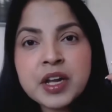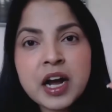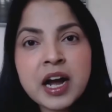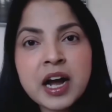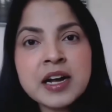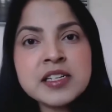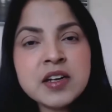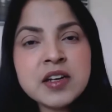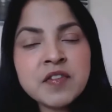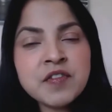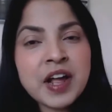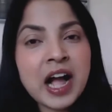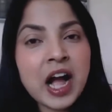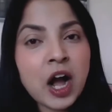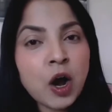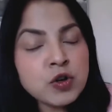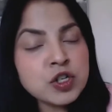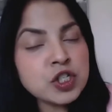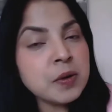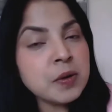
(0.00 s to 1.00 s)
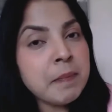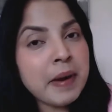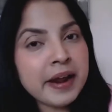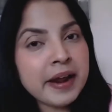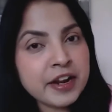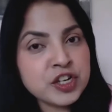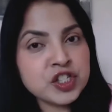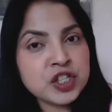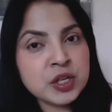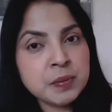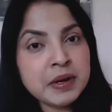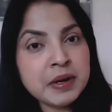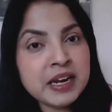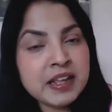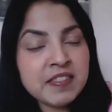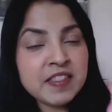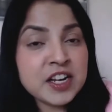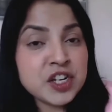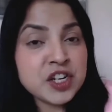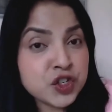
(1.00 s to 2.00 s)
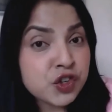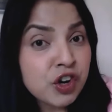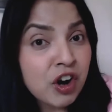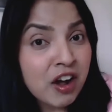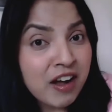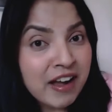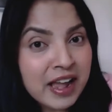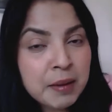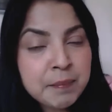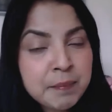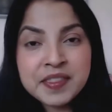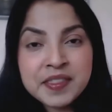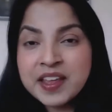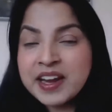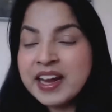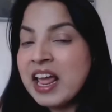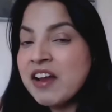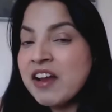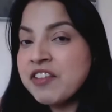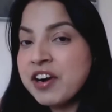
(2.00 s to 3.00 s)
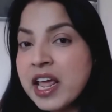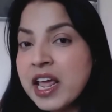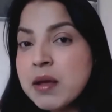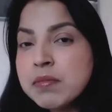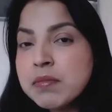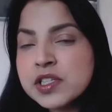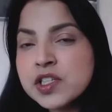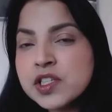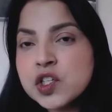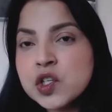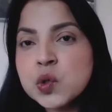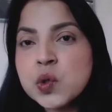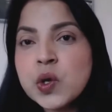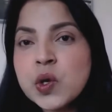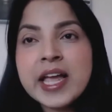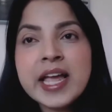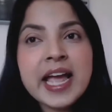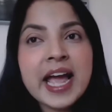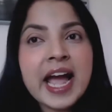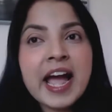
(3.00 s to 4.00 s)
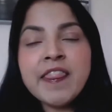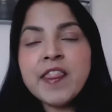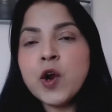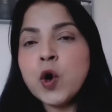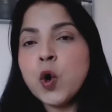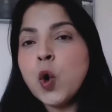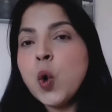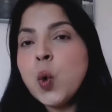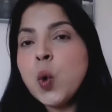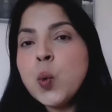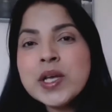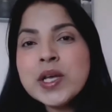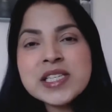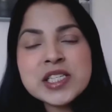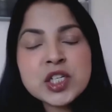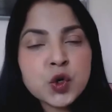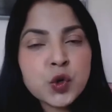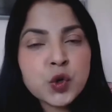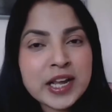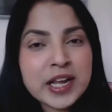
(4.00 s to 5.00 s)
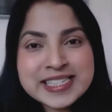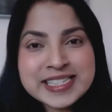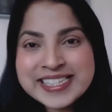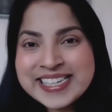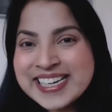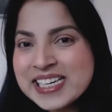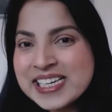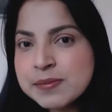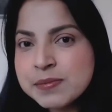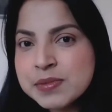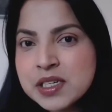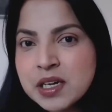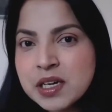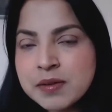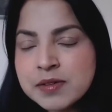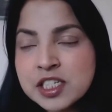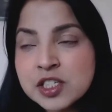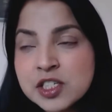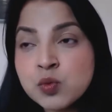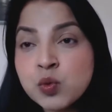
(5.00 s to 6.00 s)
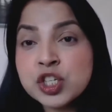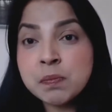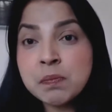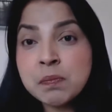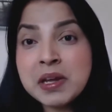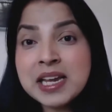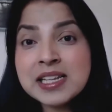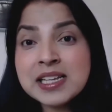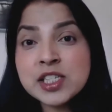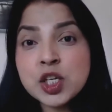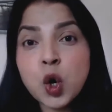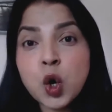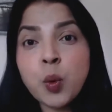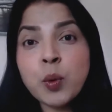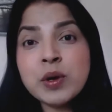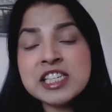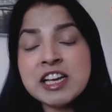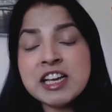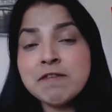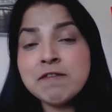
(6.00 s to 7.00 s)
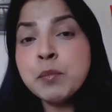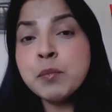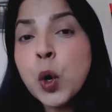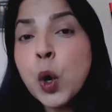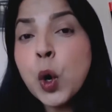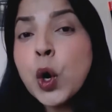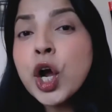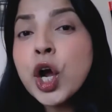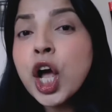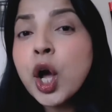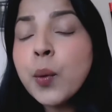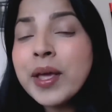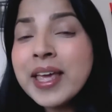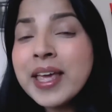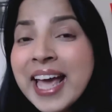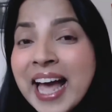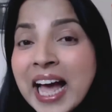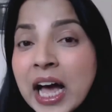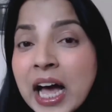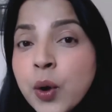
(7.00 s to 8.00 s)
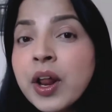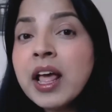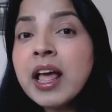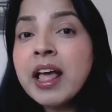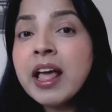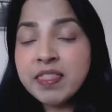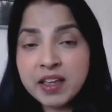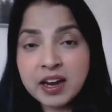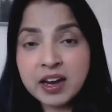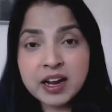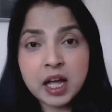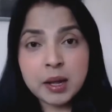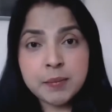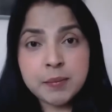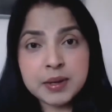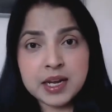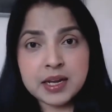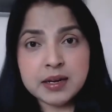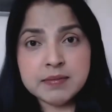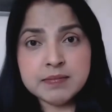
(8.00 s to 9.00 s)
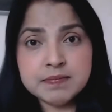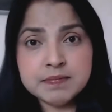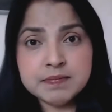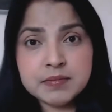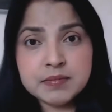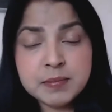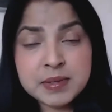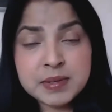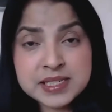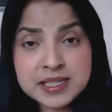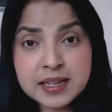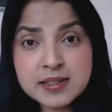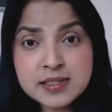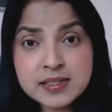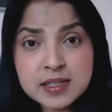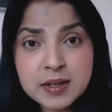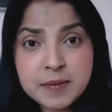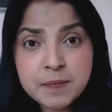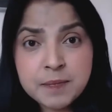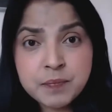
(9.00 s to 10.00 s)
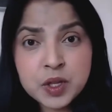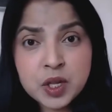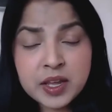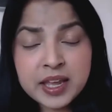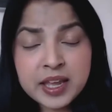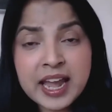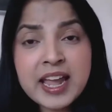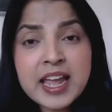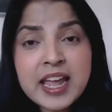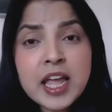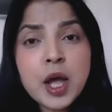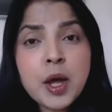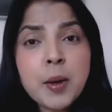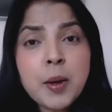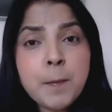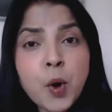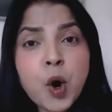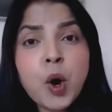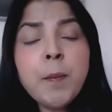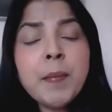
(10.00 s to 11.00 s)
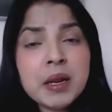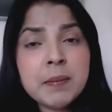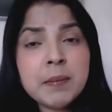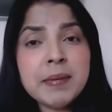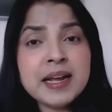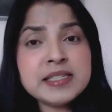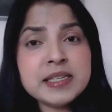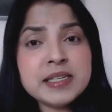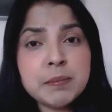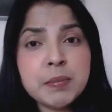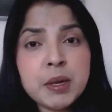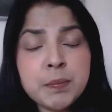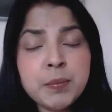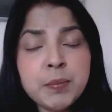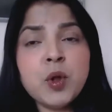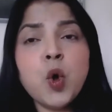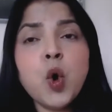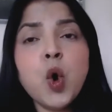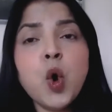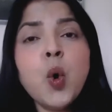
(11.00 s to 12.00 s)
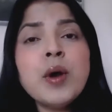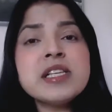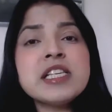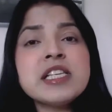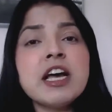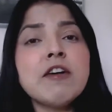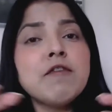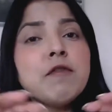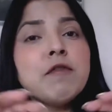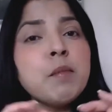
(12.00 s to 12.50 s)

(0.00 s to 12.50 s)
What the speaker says: on how to manage their money. They try, but they're never able to, and they always create circumstances, which means they always have more going out than coming in. Make sense? Okay, poor money mindset people always have